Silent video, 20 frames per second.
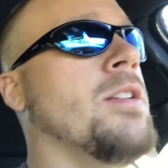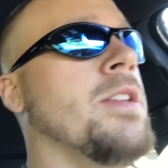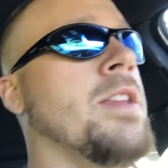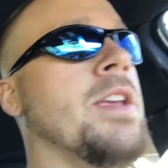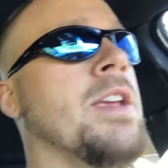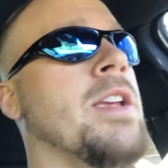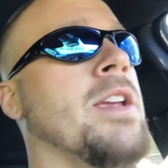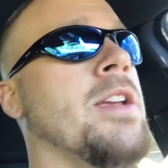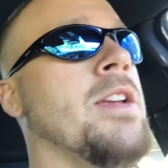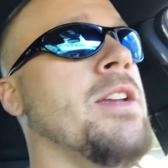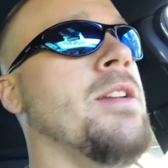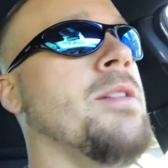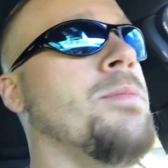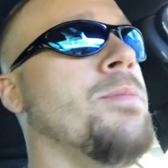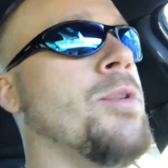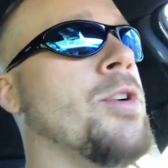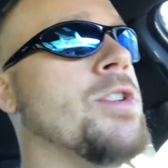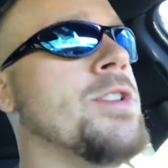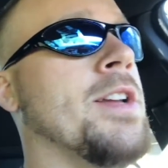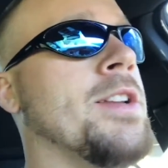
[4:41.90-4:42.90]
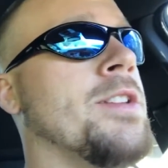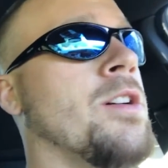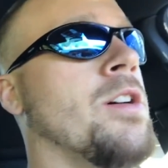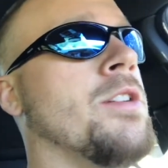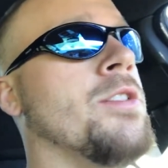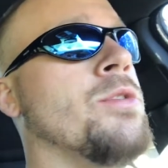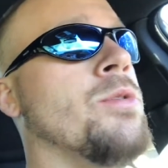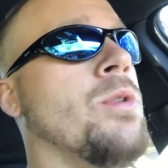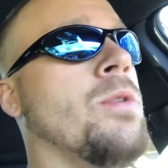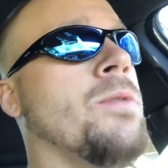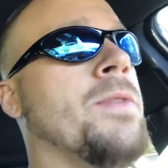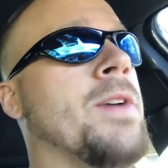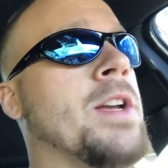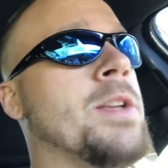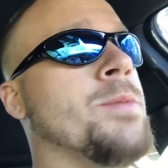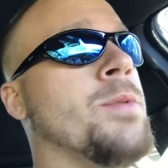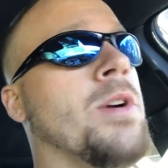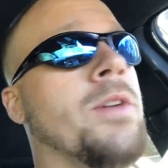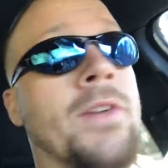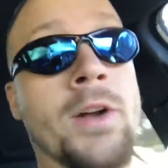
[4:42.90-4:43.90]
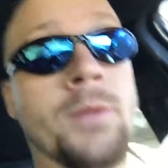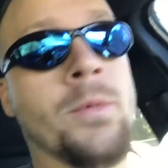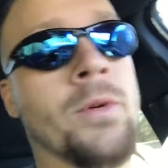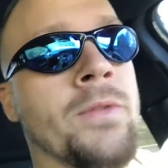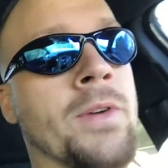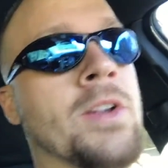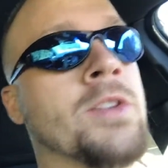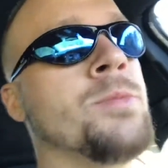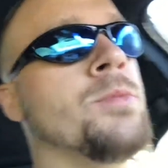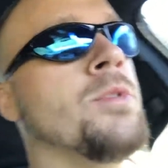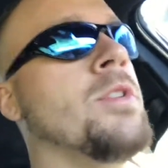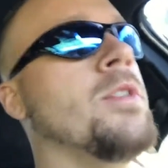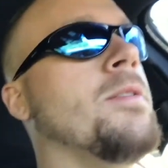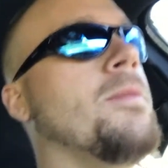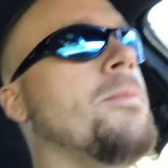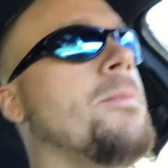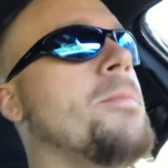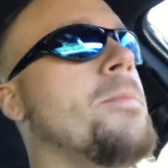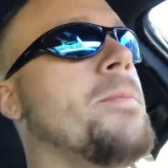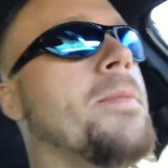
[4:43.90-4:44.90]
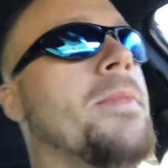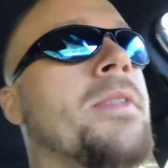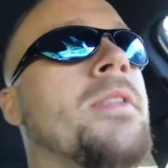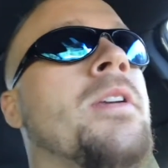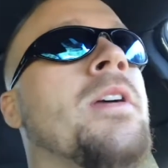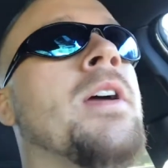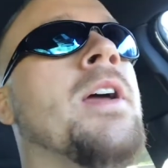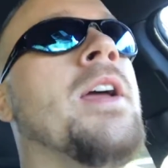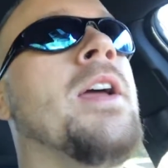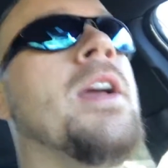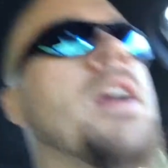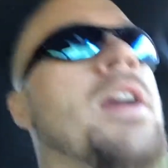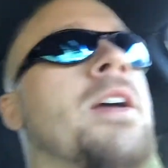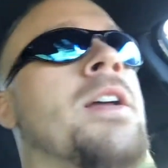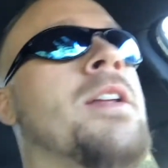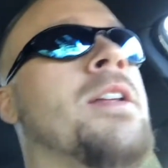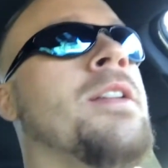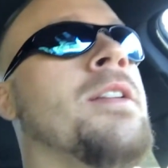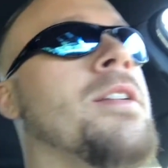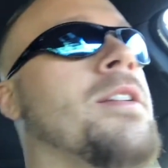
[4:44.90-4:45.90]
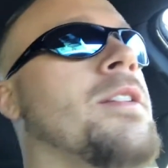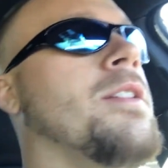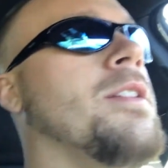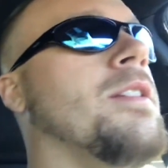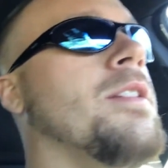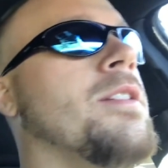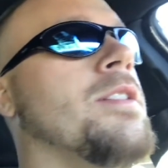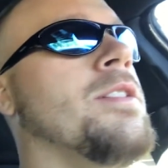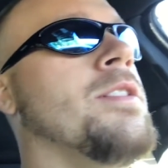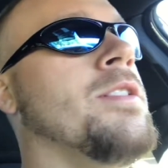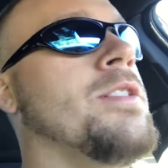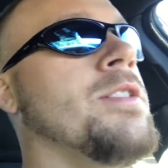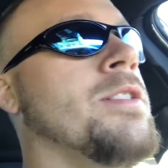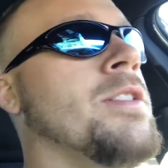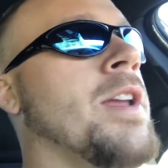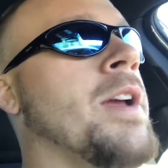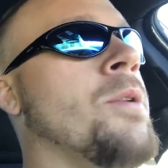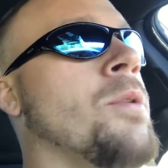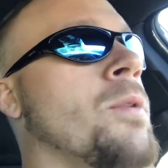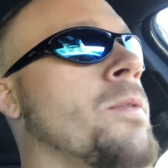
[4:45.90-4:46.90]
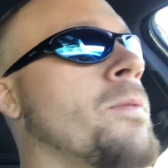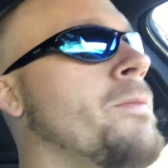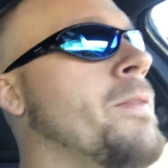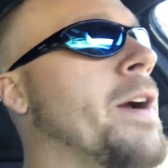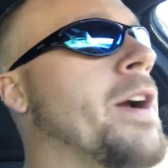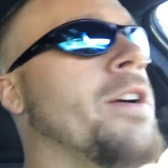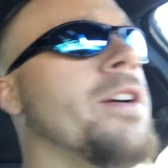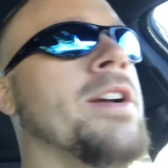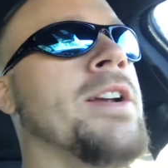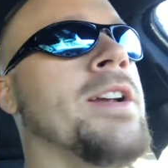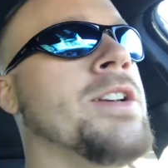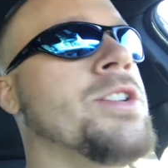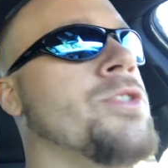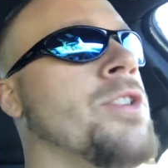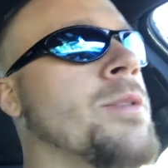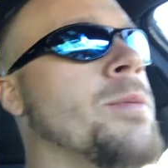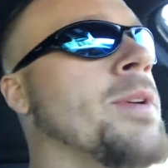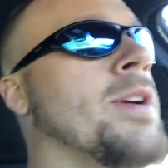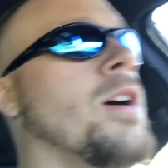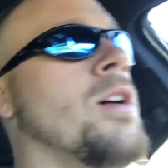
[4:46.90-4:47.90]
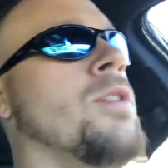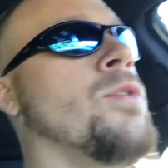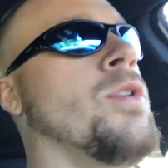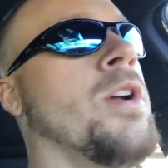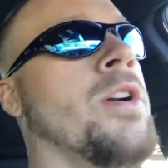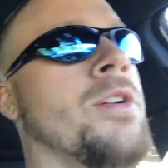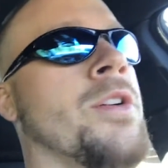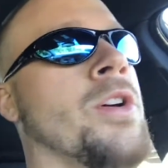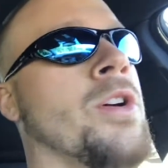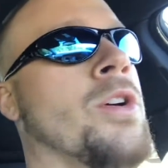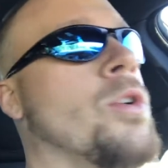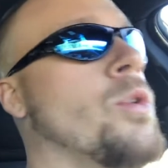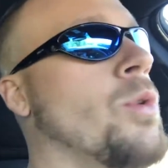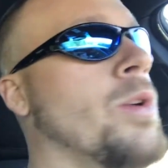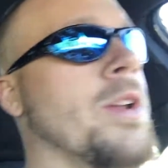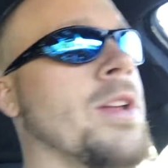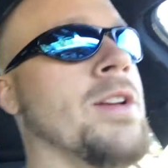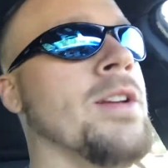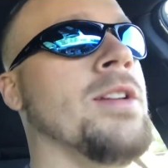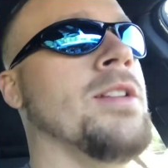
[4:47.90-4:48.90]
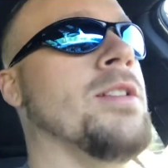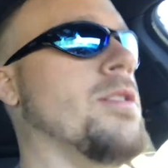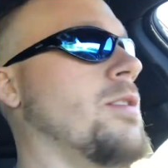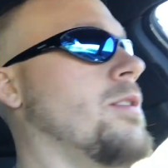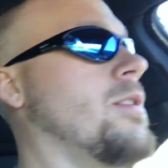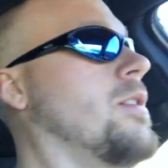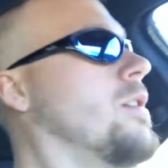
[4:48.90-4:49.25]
The person I talked to on Facebook, I found them on Facebook. And they were very, extremely helpful. I don't know who it is.